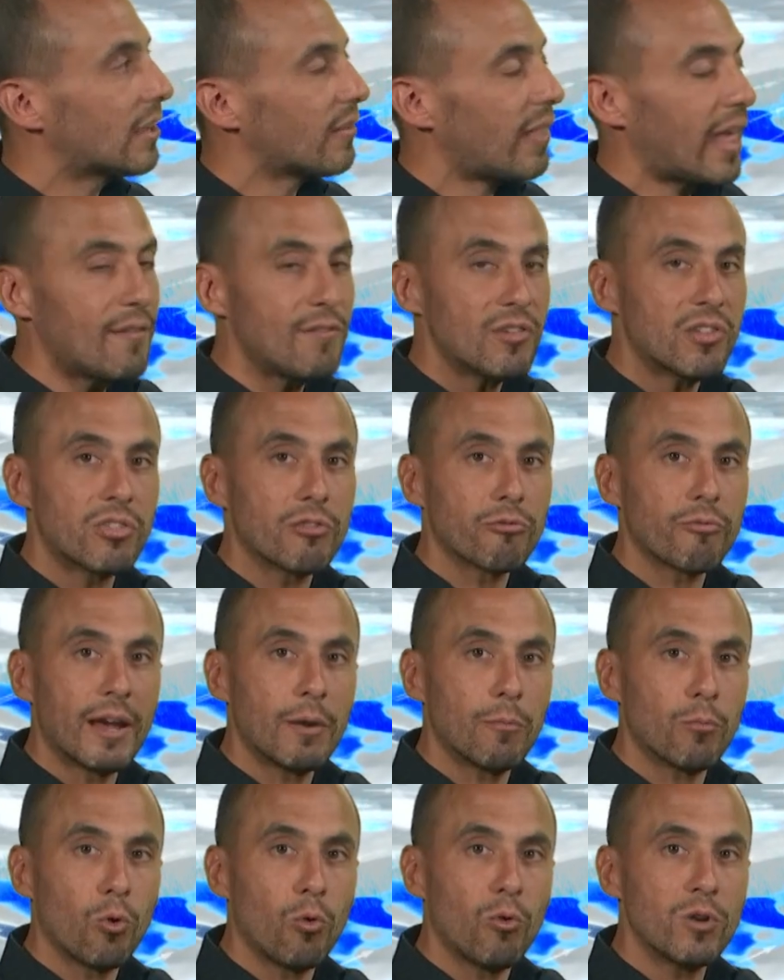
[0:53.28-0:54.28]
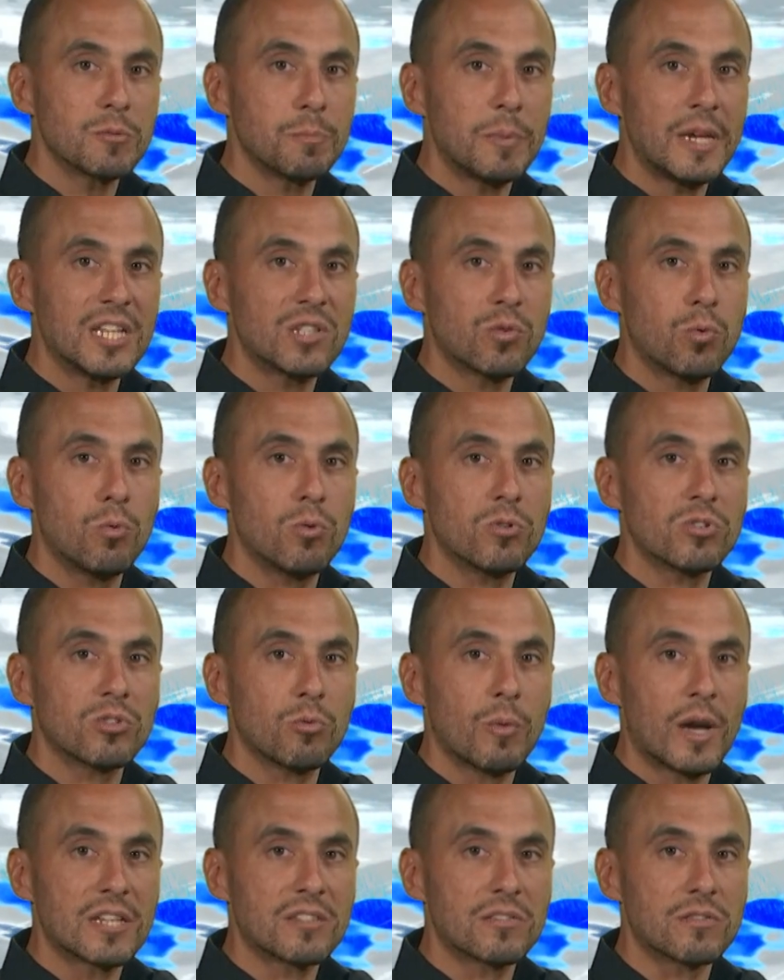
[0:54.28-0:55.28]
Now the heaviest of the rain will always be towards
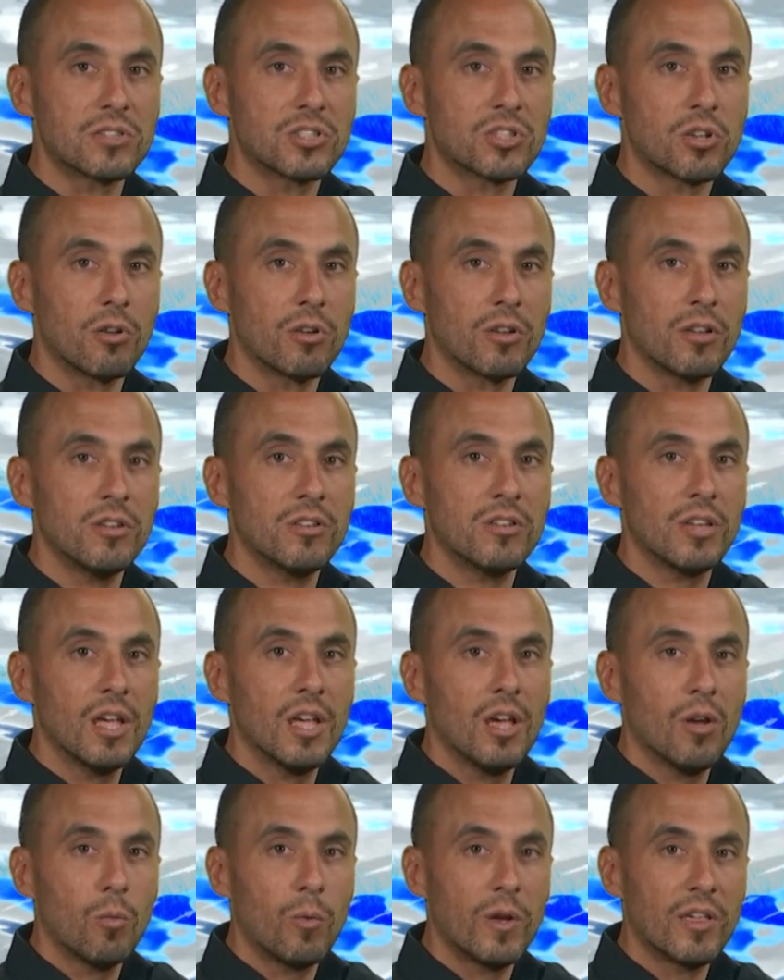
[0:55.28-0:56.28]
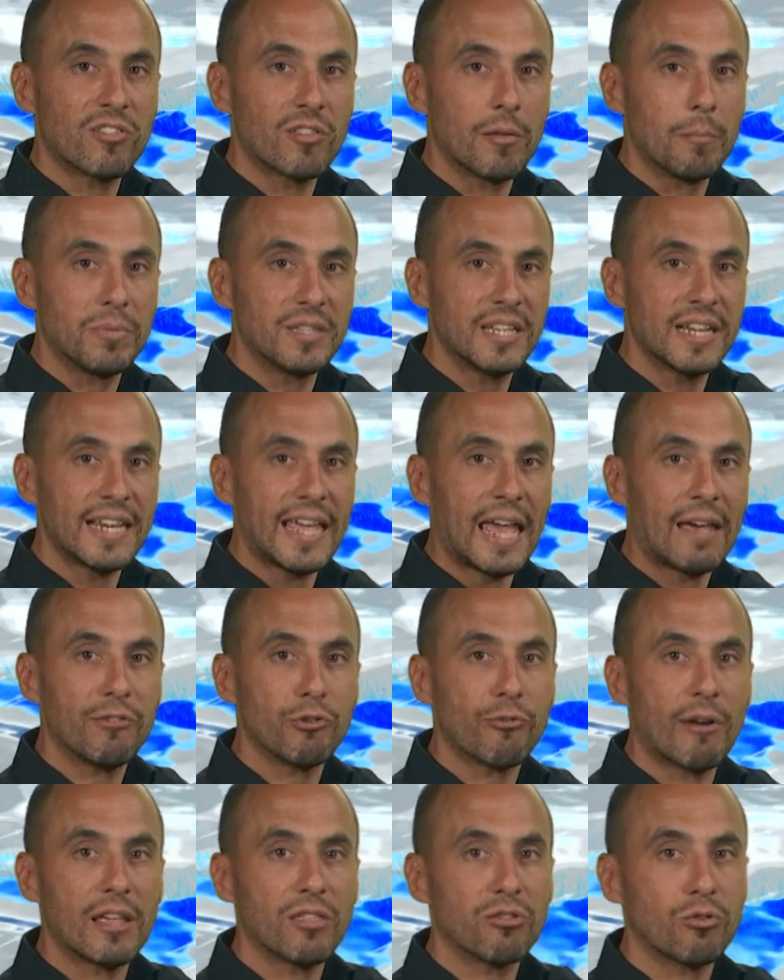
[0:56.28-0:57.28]
the west of Scotland, with some particularly
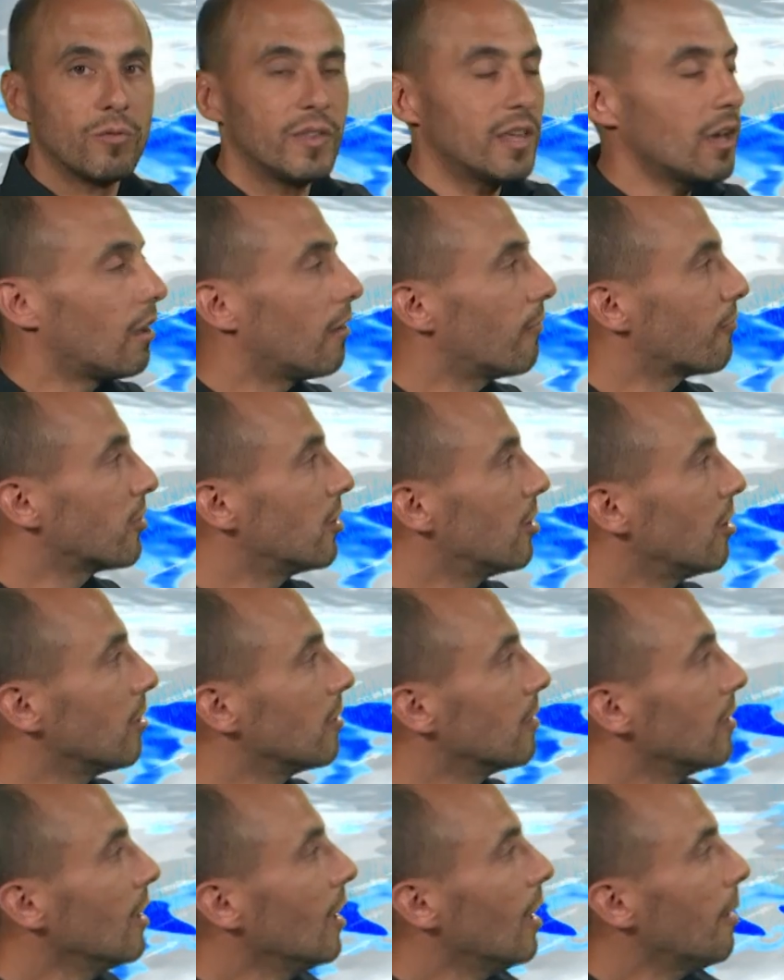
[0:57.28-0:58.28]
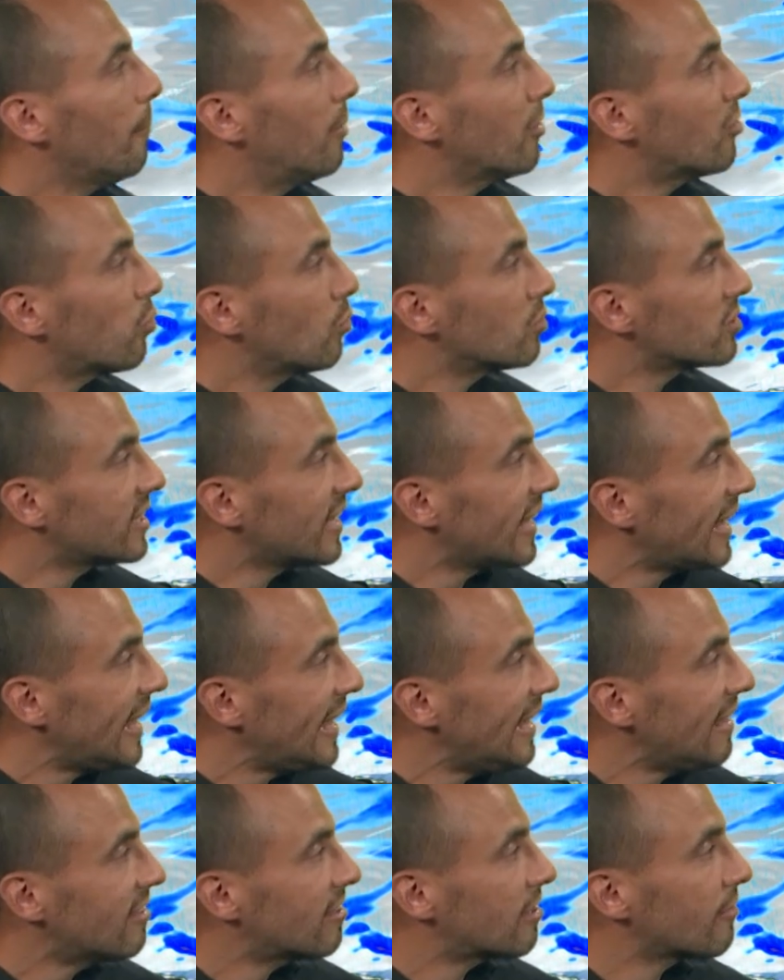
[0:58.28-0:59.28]
heavy rain through the afternoon, but towards the
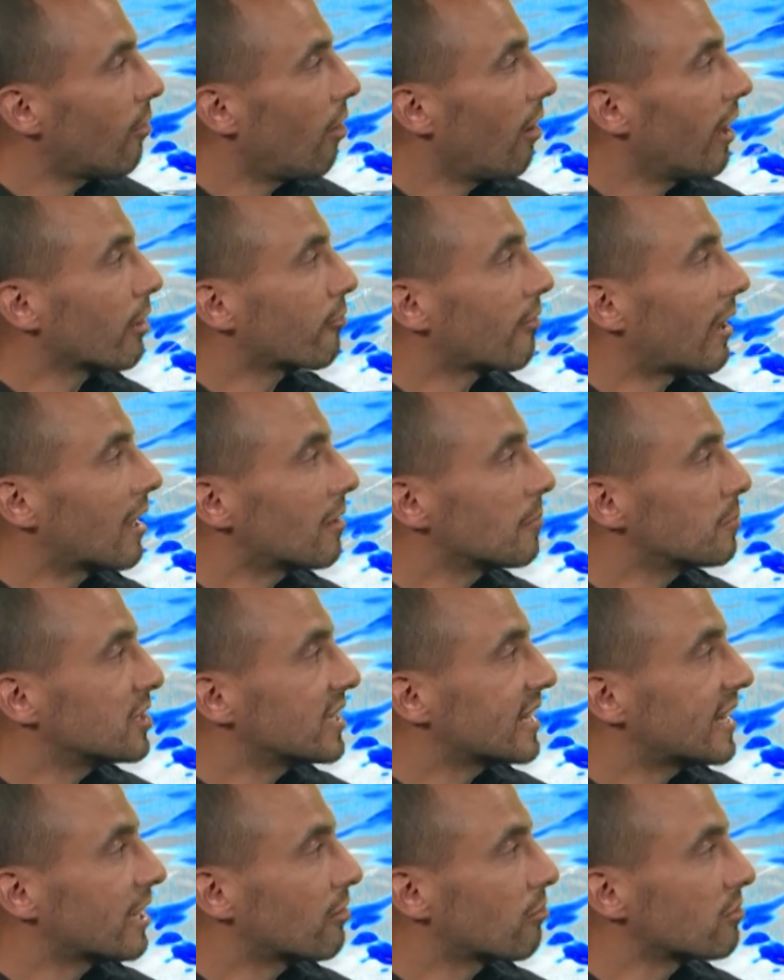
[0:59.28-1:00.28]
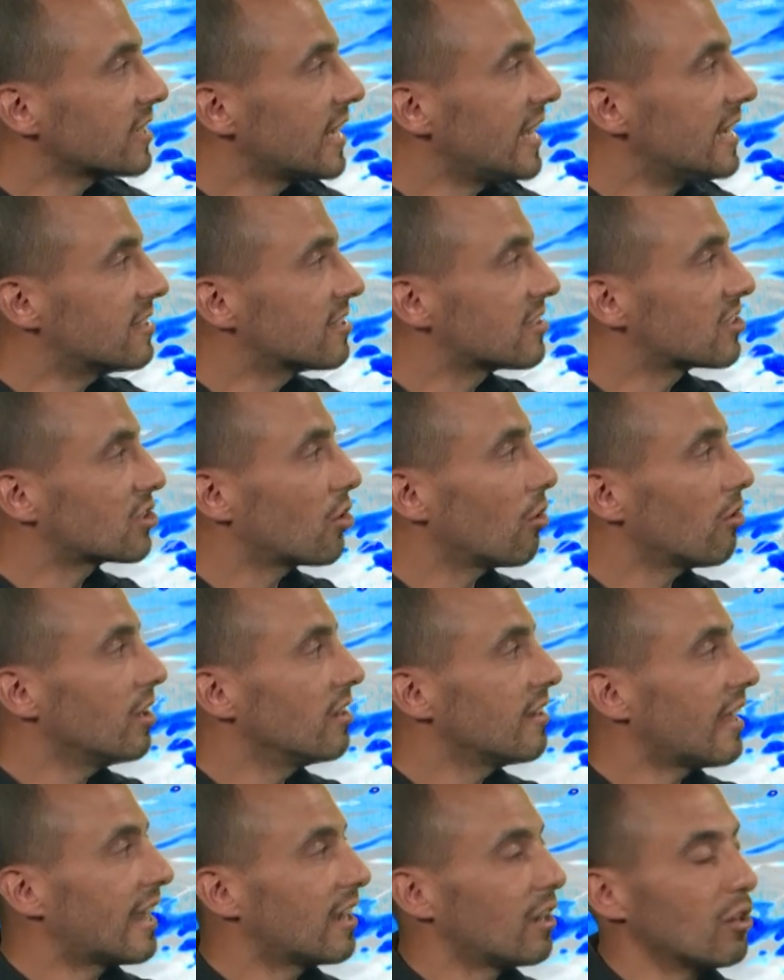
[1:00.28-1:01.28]
east of high ground, particularly across east of
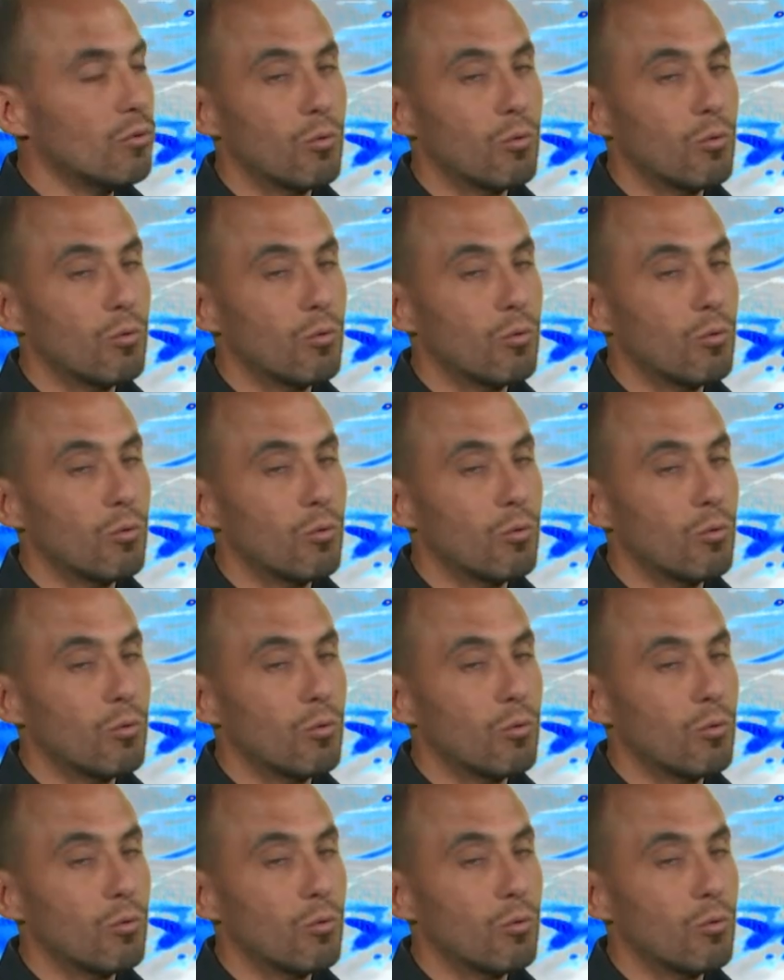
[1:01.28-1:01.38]
Scotland and